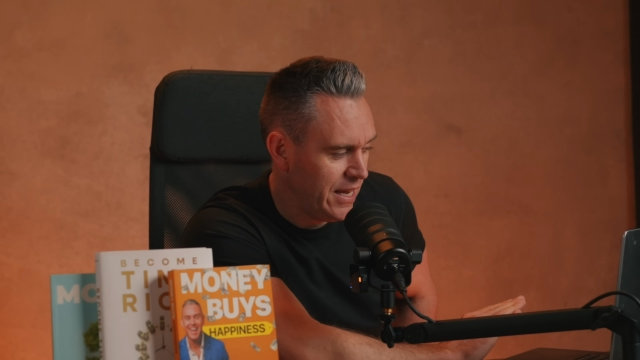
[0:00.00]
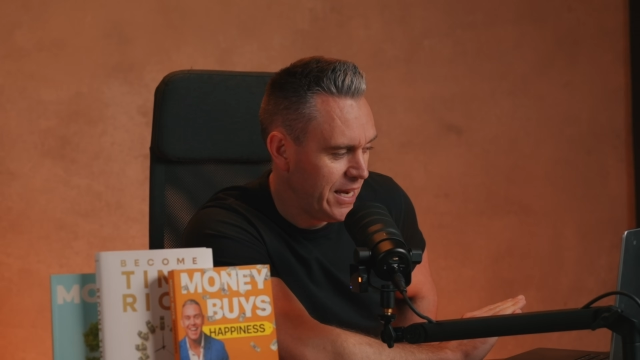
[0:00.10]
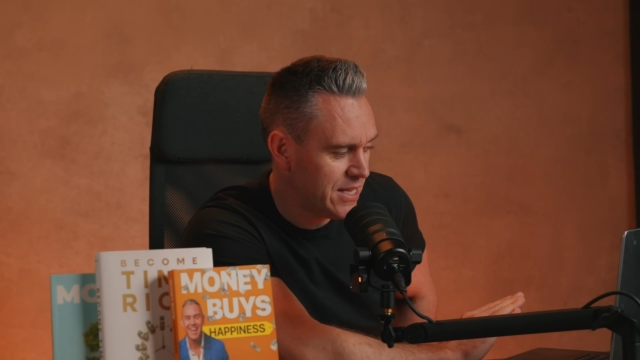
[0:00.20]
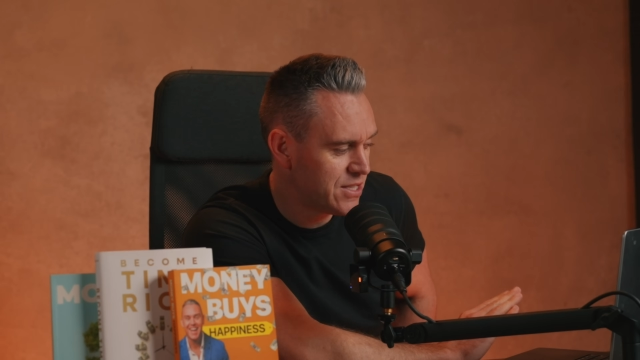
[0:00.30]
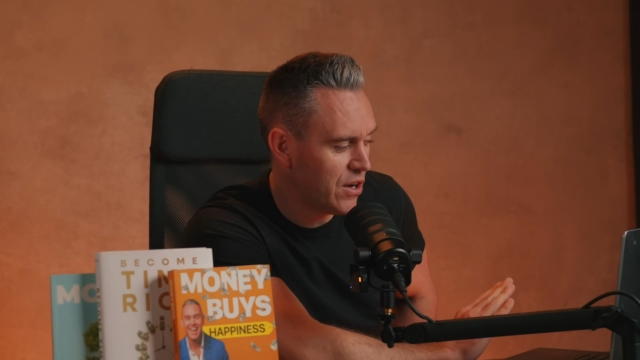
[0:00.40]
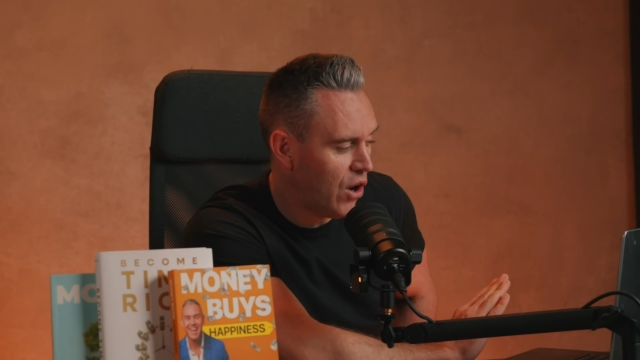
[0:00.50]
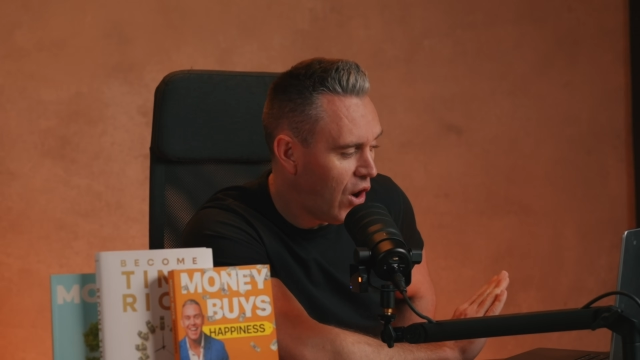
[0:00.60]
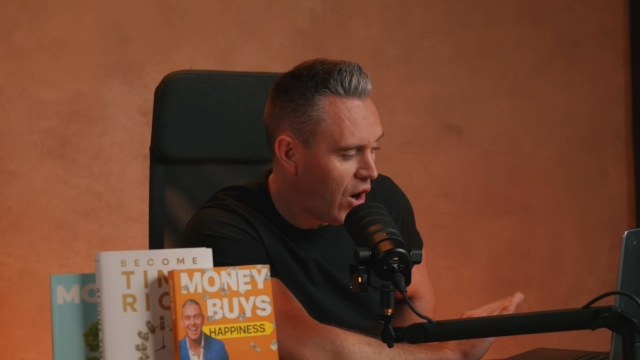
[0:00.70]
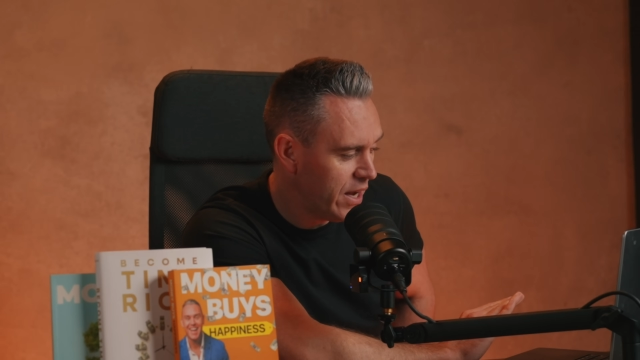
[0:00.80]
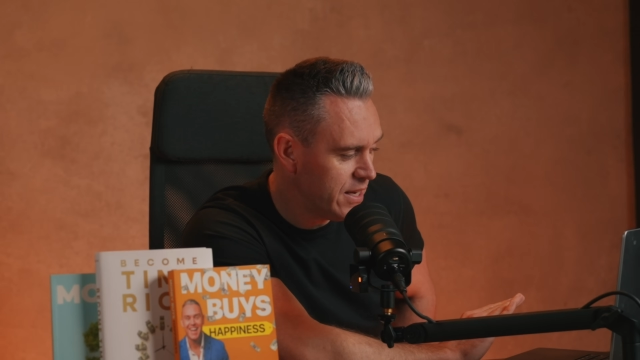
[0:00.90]
it's the
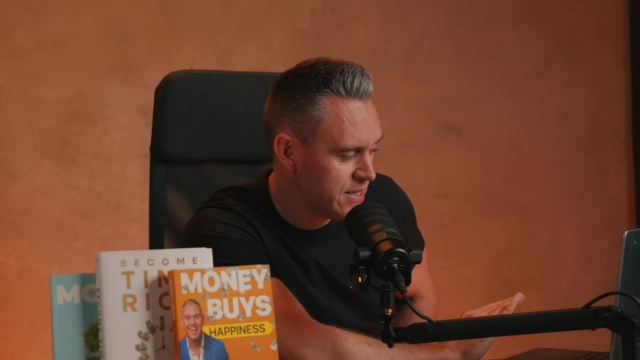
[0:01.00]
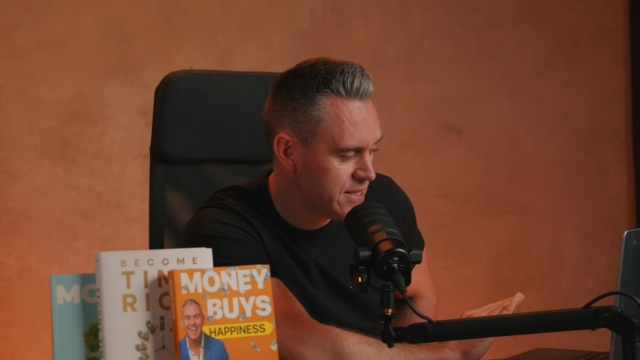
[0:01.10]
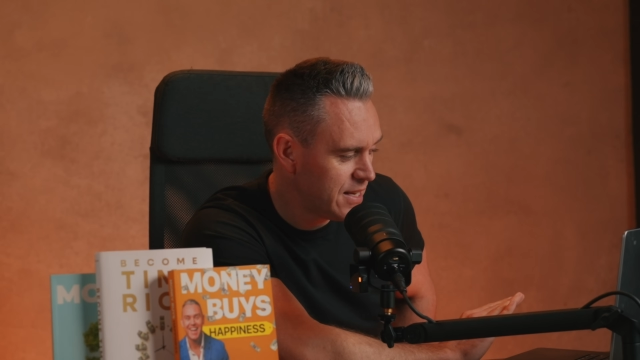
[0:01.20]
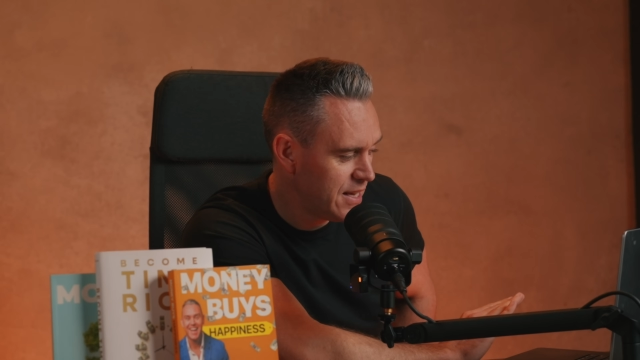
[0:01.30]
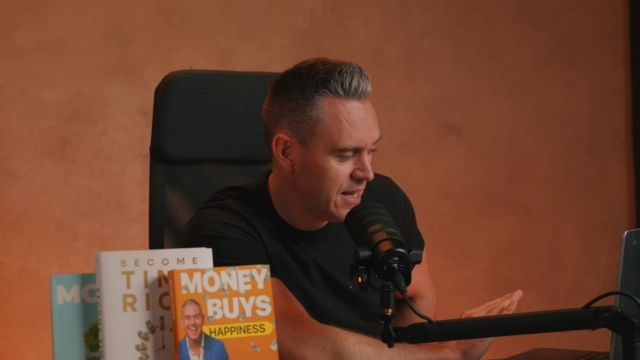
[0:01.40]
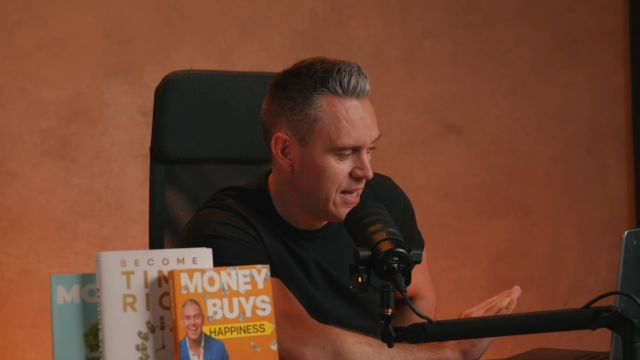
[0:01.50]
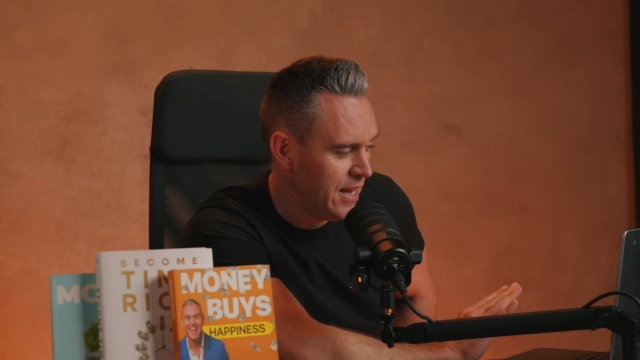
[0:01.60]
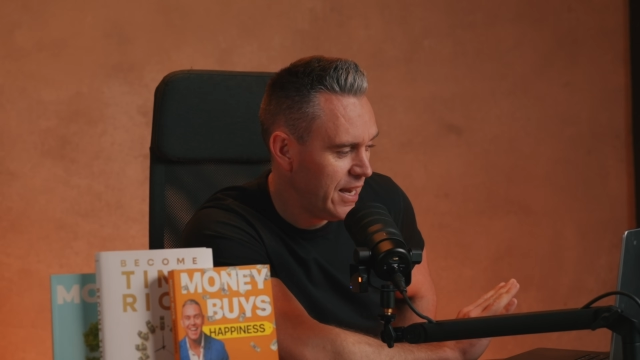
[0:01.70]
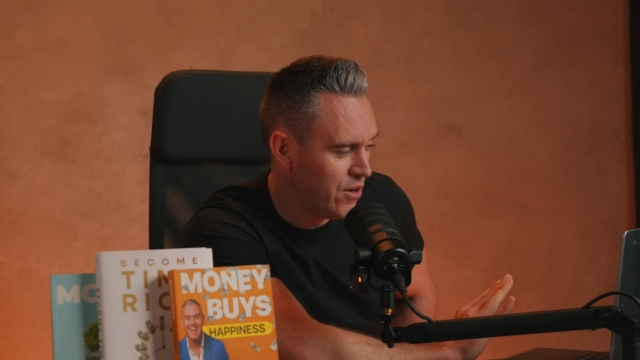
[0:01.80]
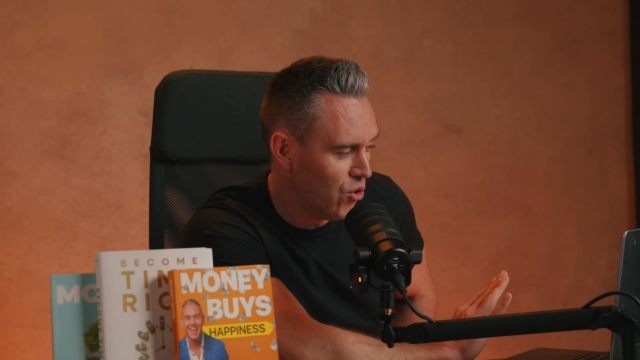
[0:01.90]
highest
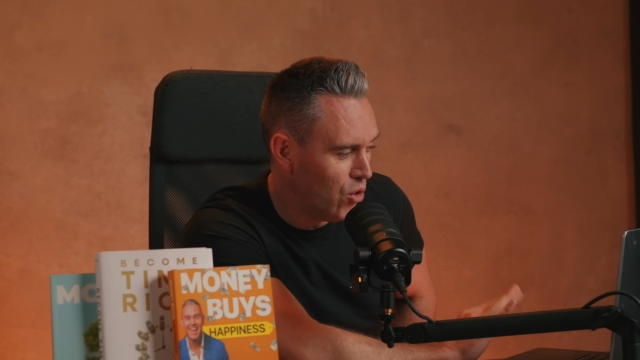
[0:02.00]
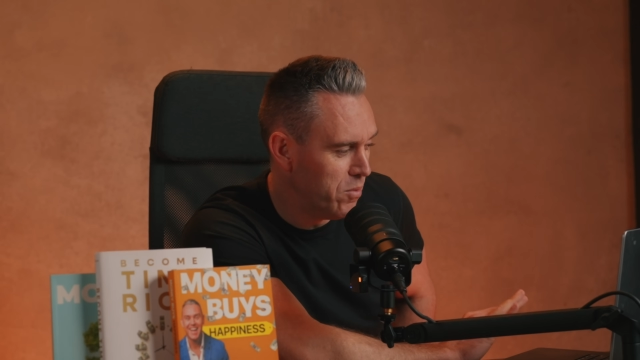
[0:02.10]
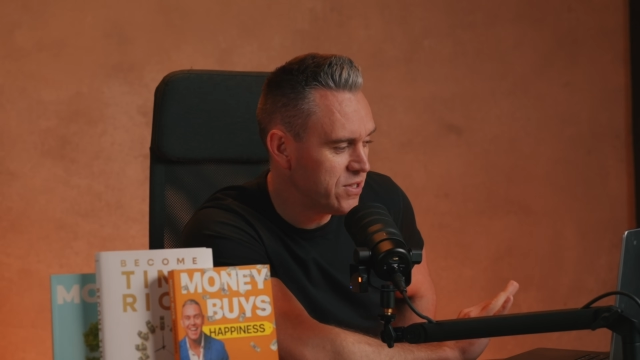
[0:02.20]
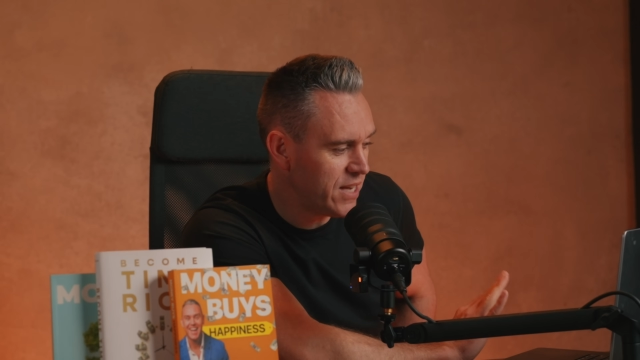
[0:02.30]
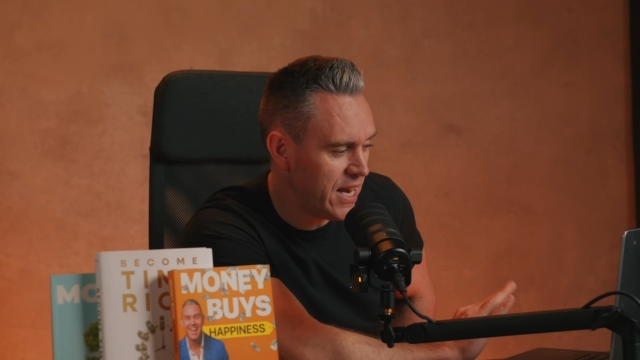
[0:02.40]
in almost